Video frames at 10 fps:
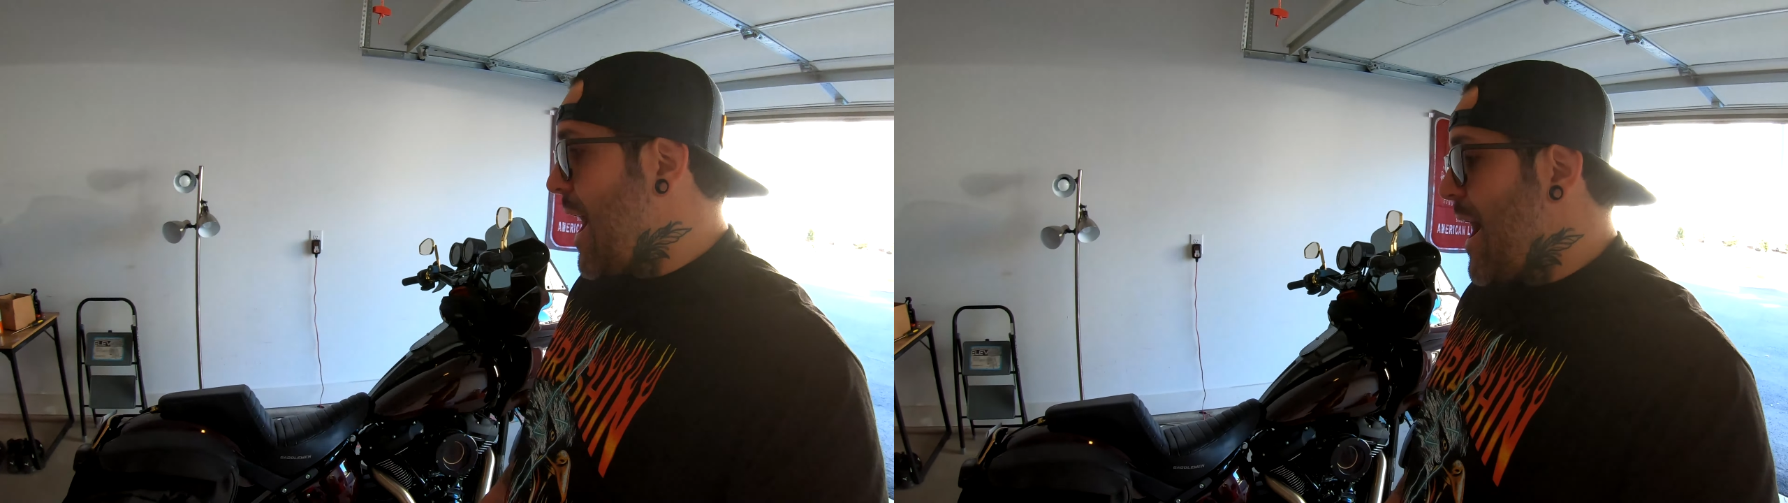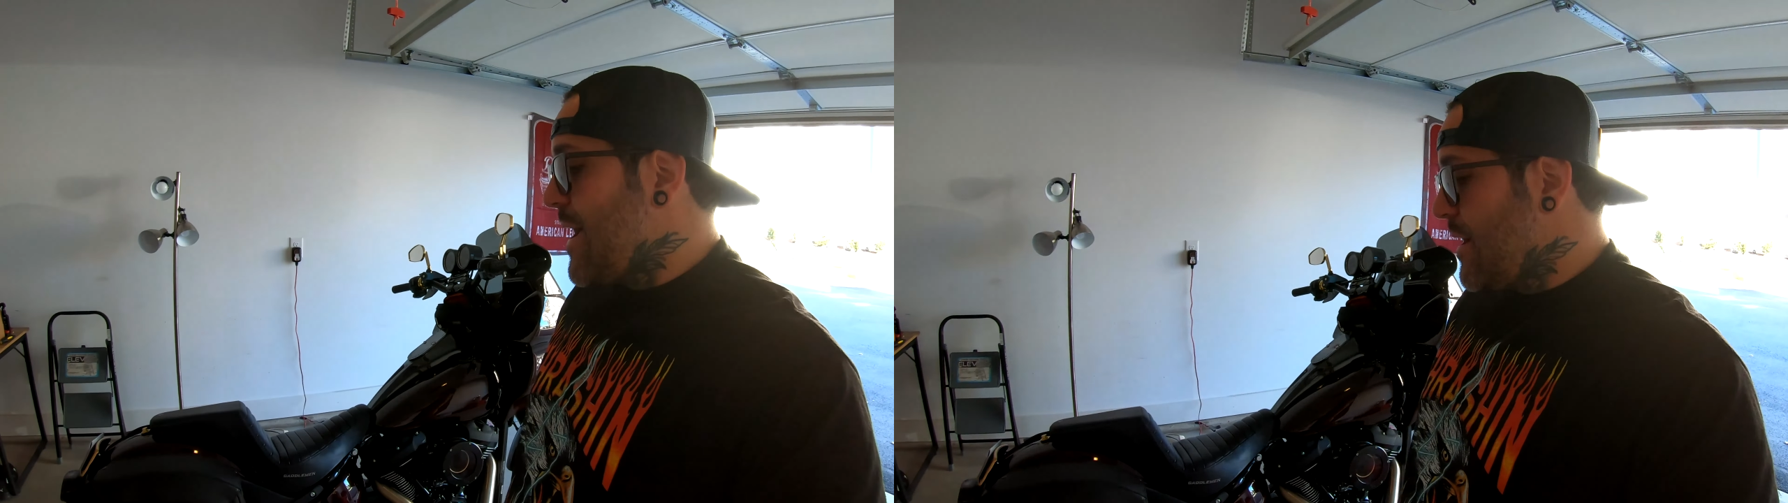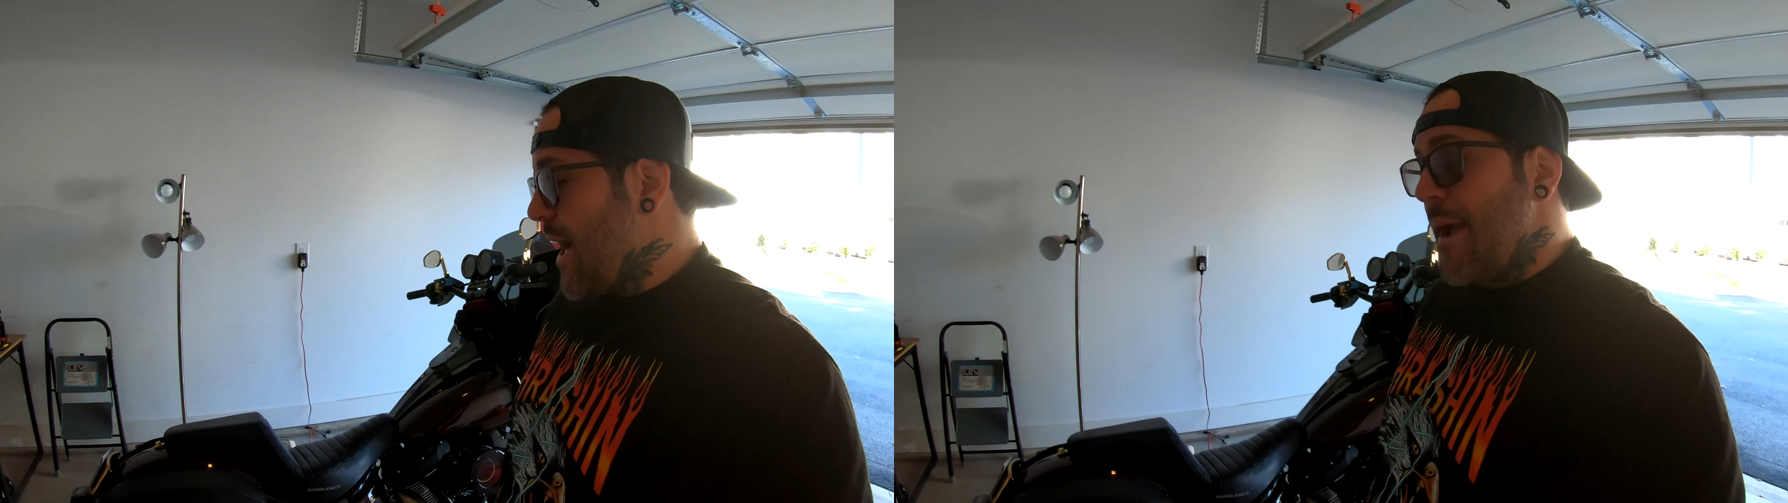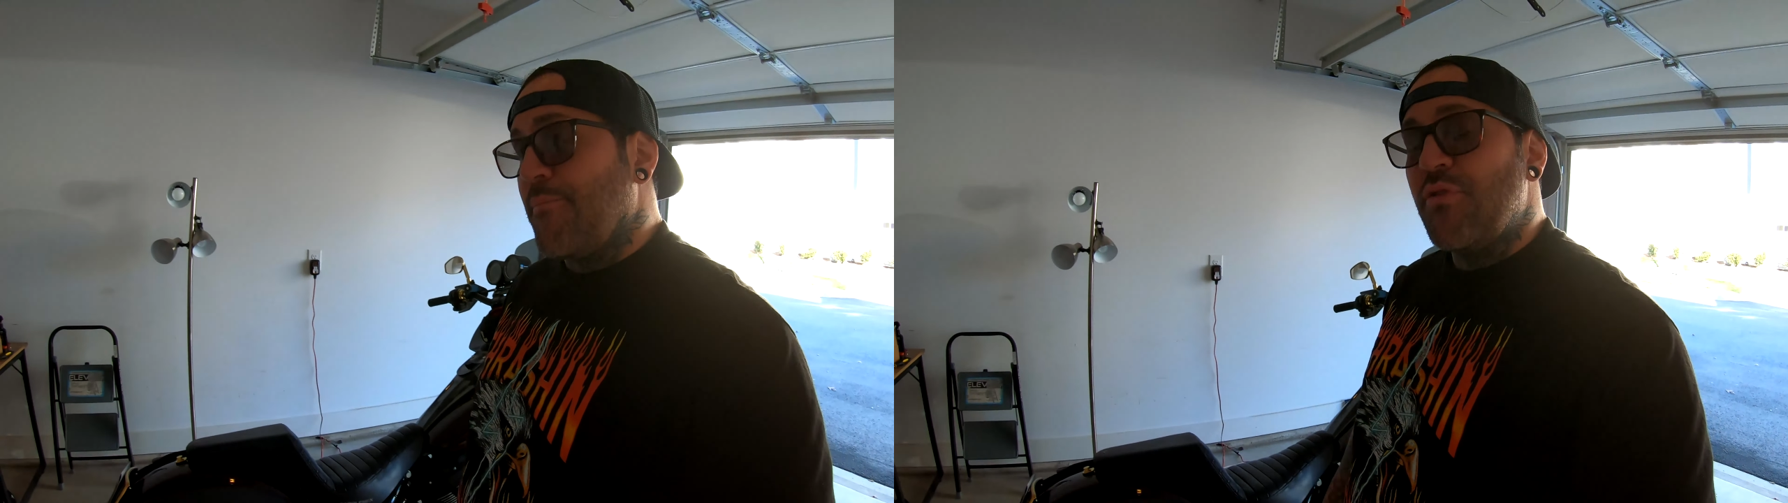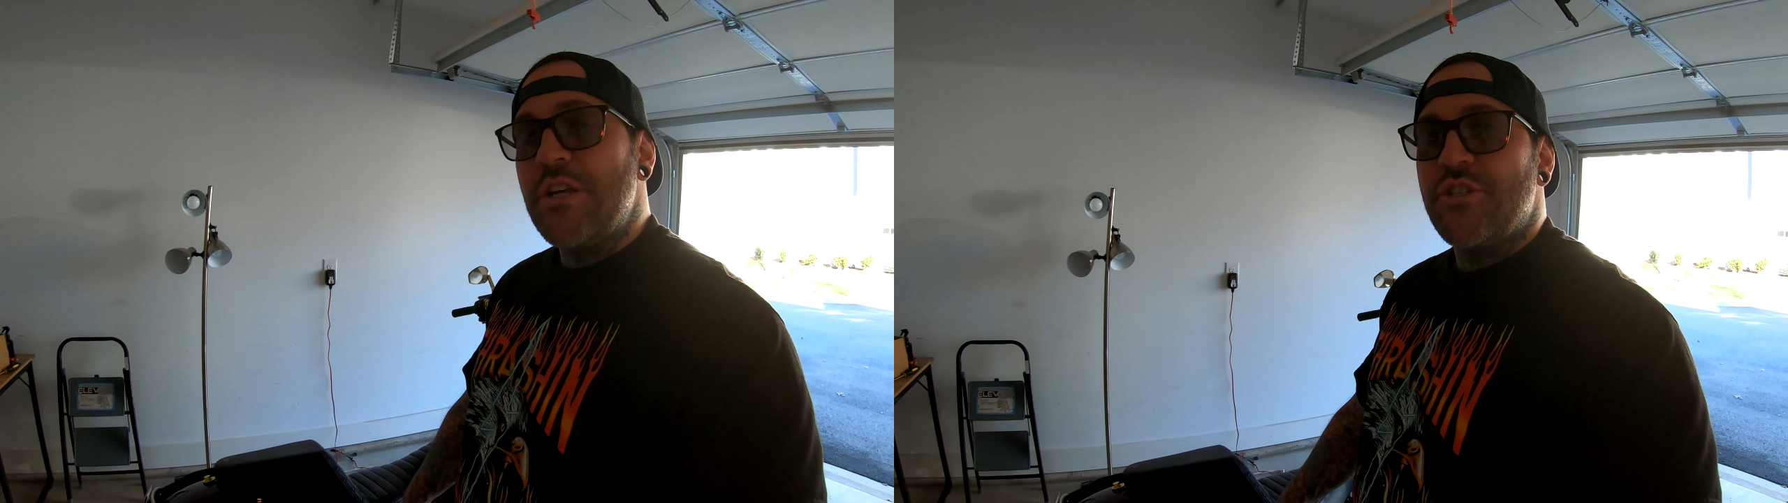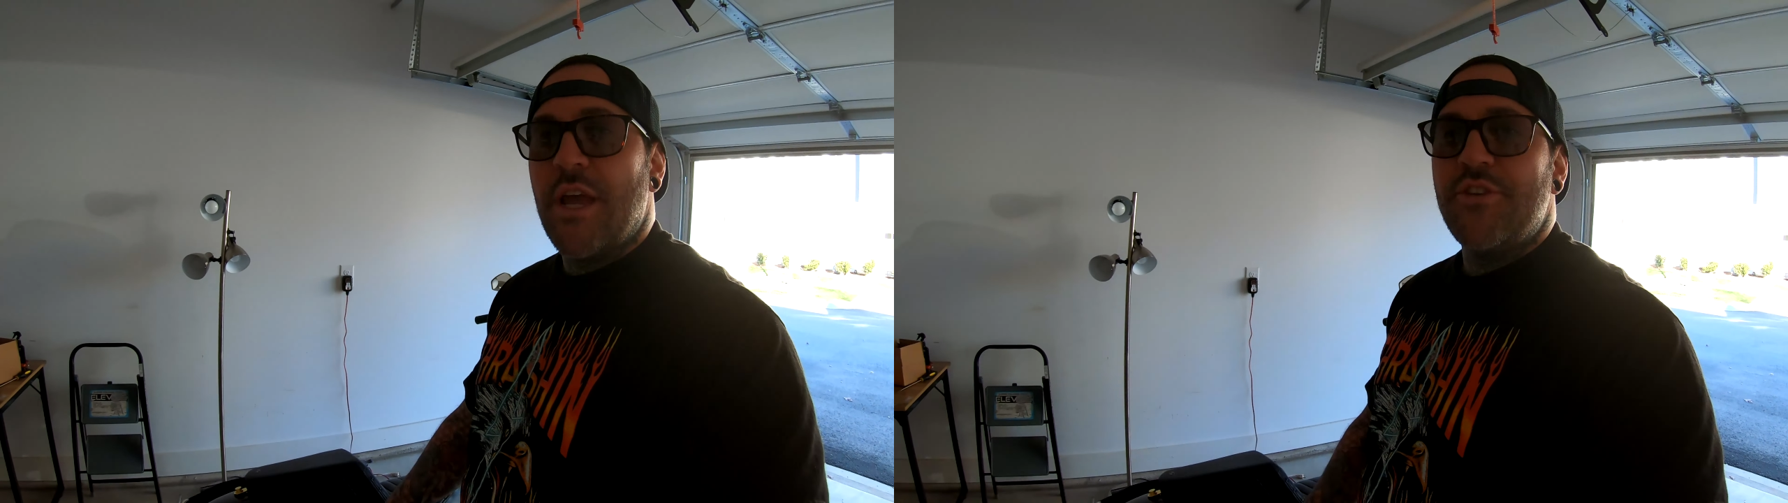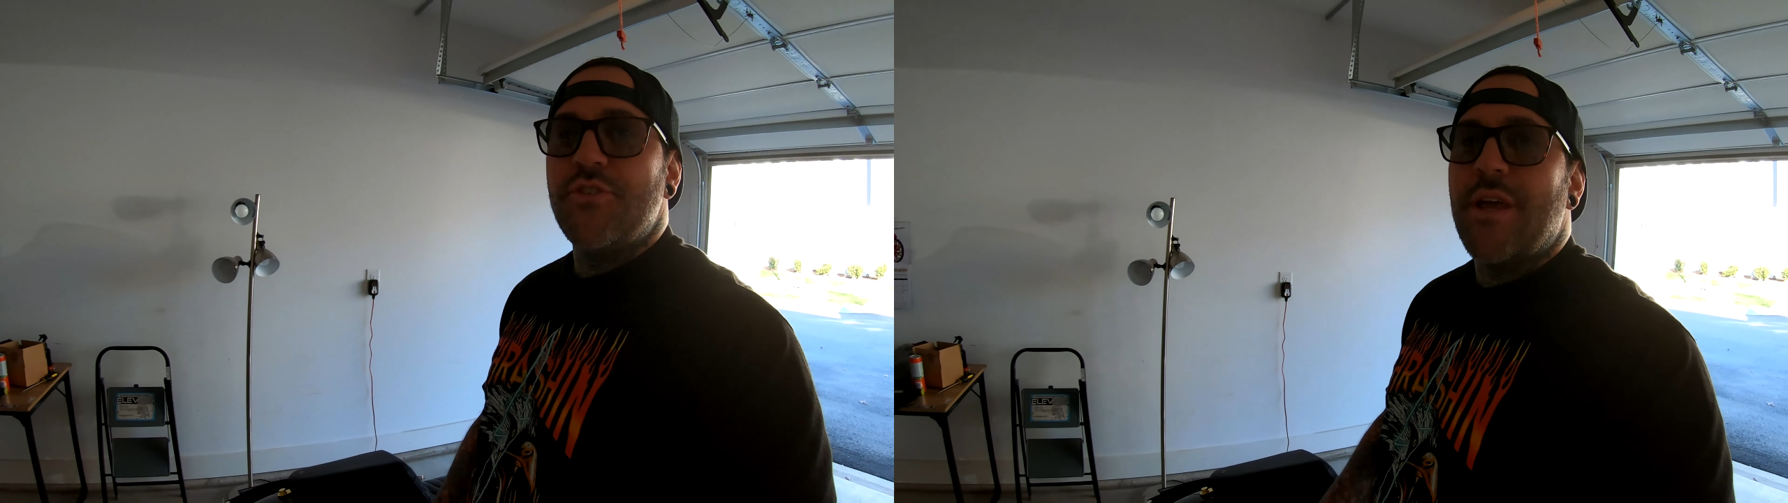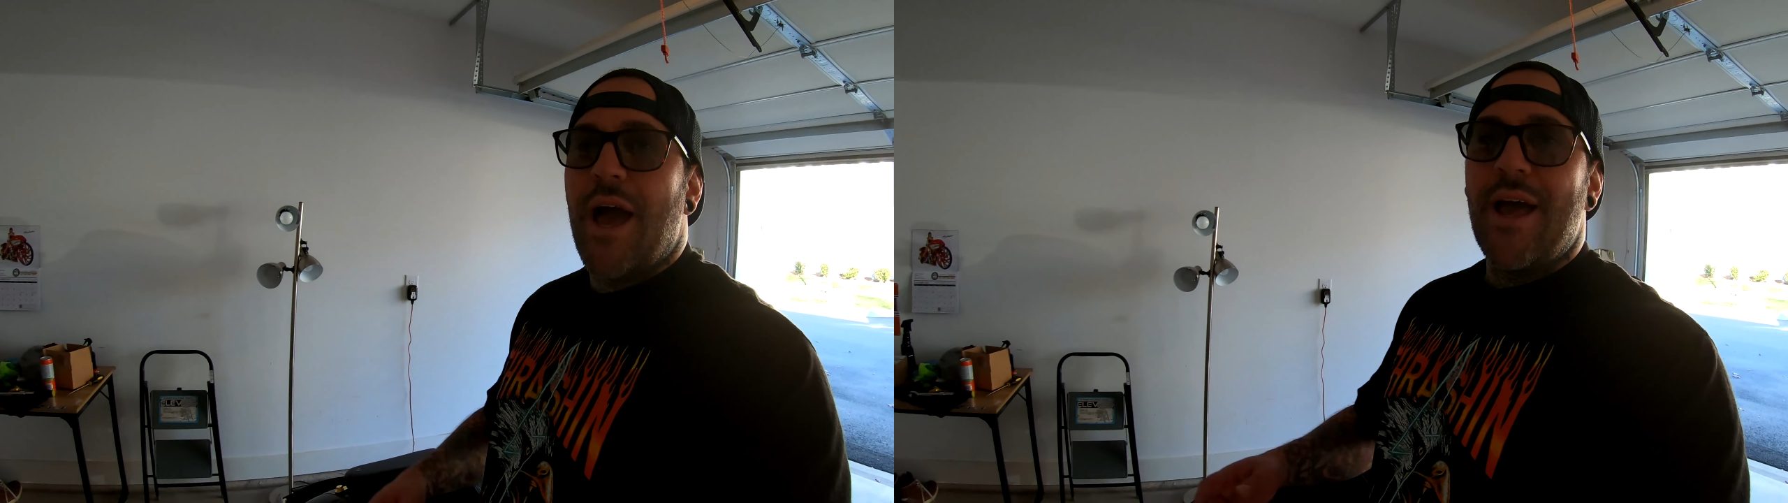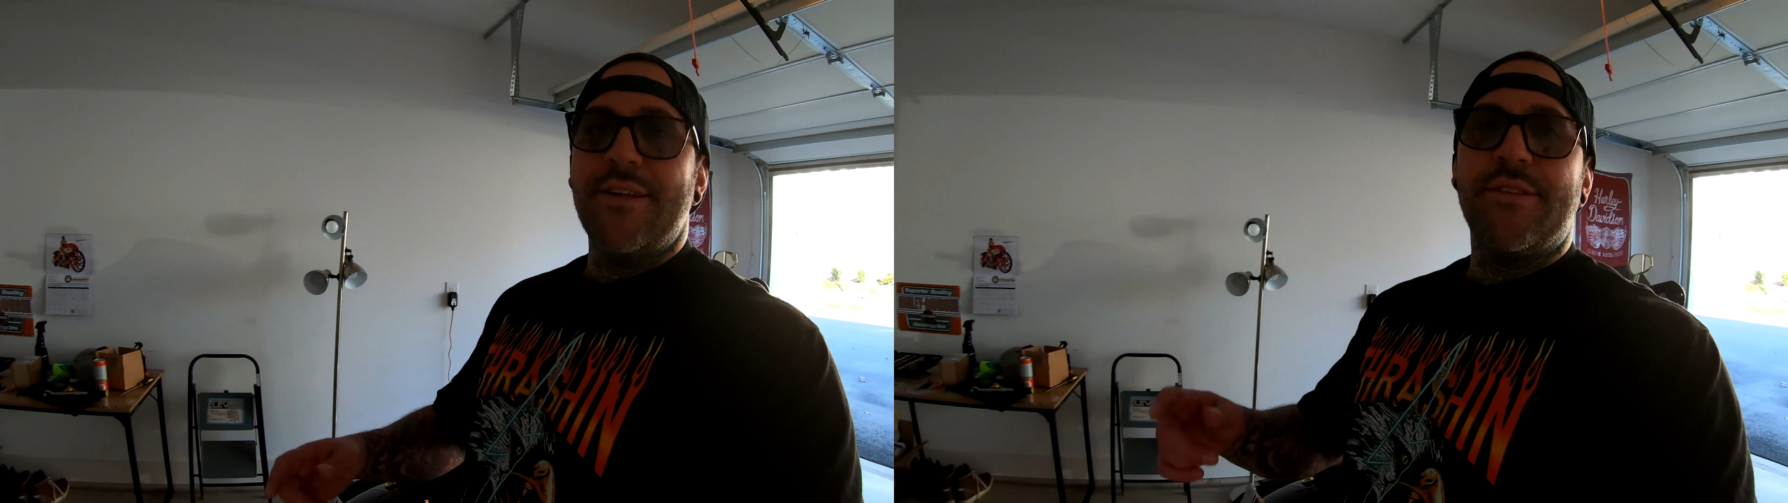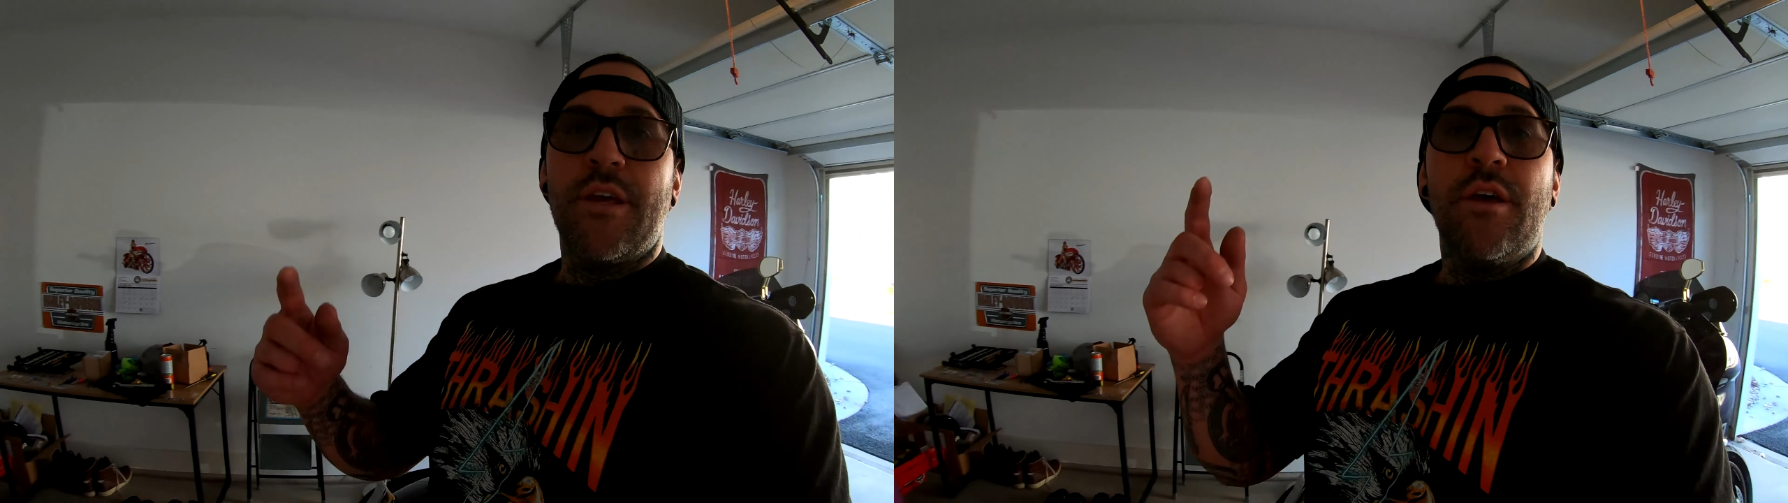I appreciate you
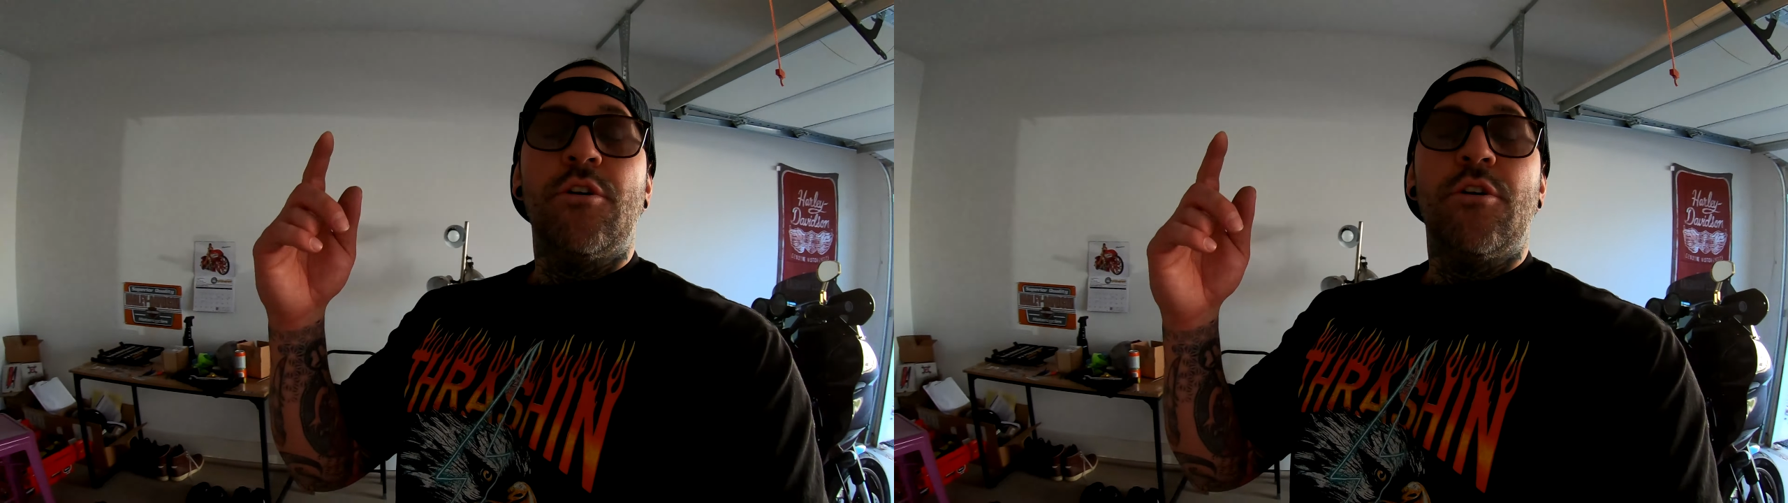guys